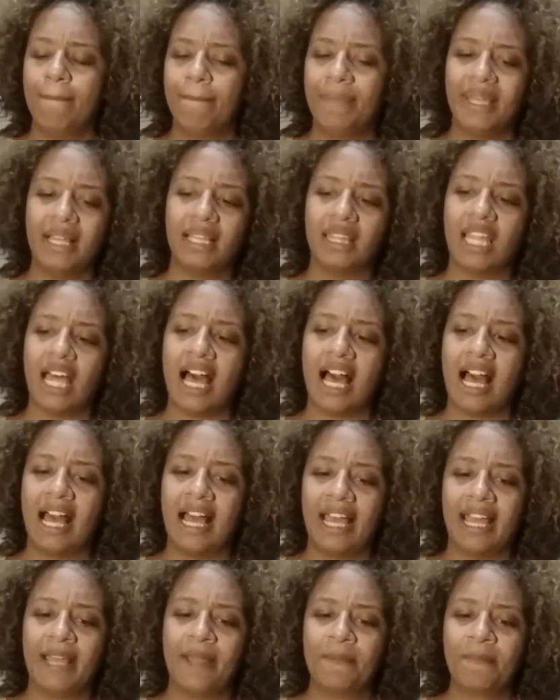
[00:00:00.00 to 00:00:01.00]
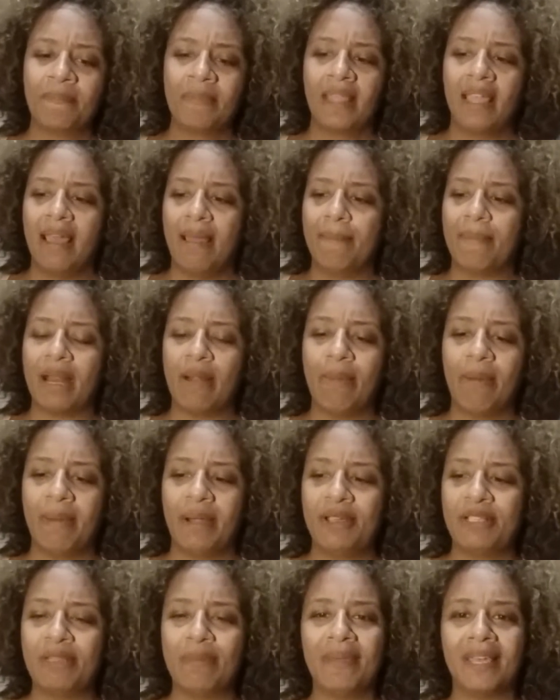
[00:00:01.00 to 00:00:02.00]
Big lie. But I remember
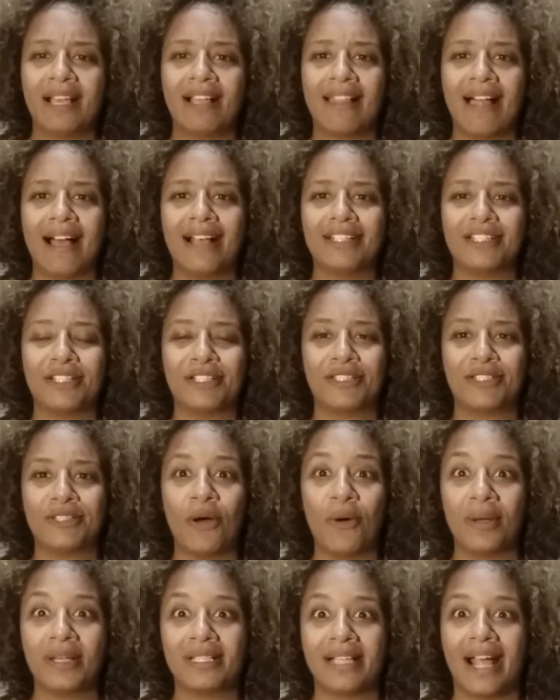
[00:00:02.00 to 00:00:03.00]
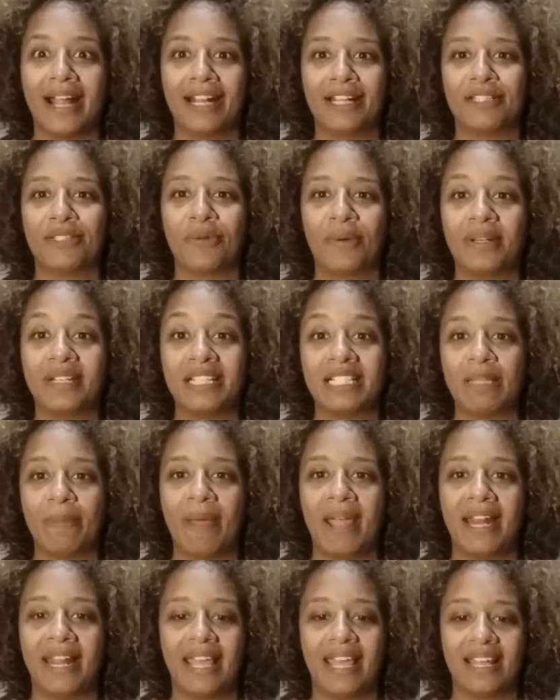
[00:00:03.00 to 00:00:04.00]
I used to be in class just so excited, so
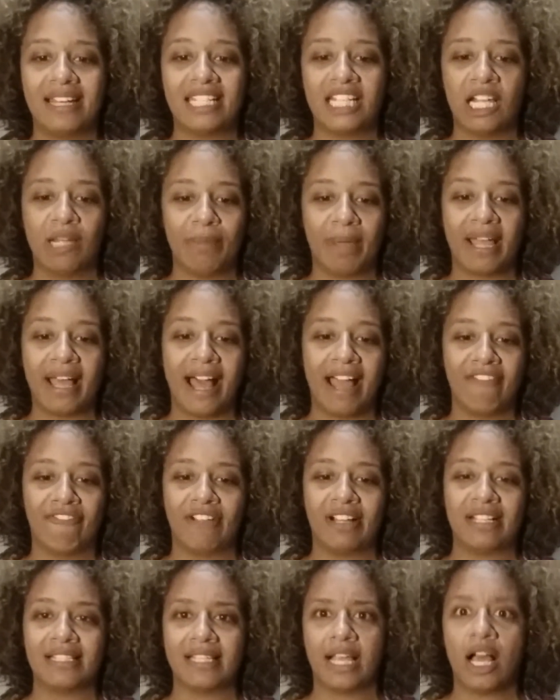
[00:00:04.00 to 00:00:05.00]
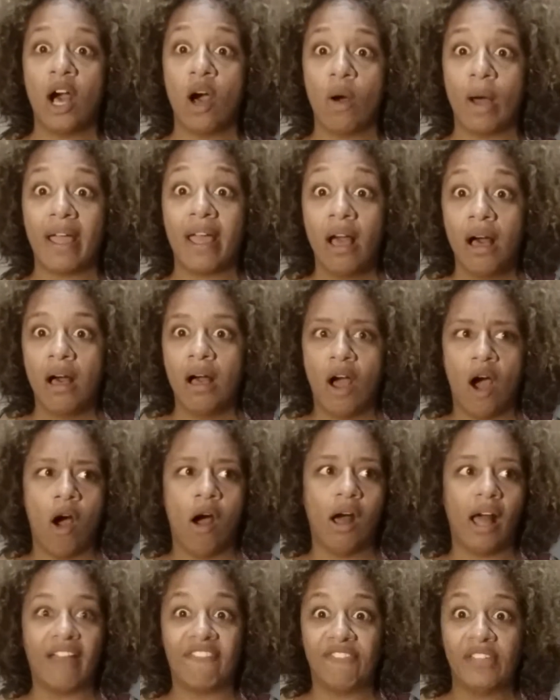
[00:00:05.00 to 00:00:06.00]
anticipating it and telling my guy friends like, oh,
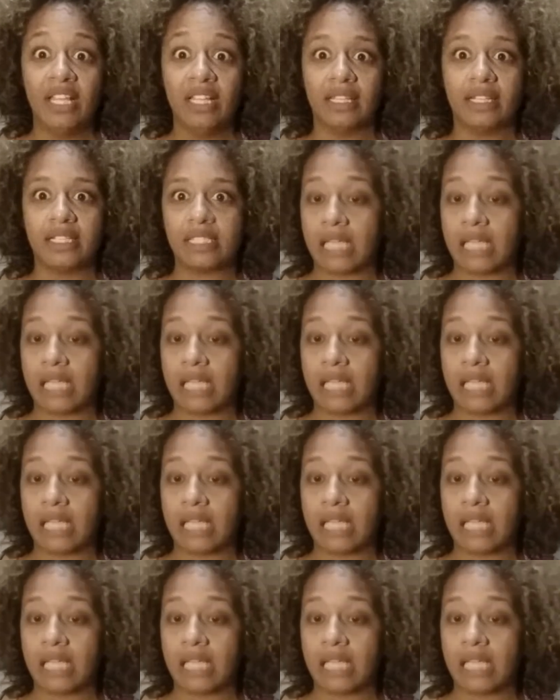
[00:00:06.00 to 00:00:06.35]
I feel it.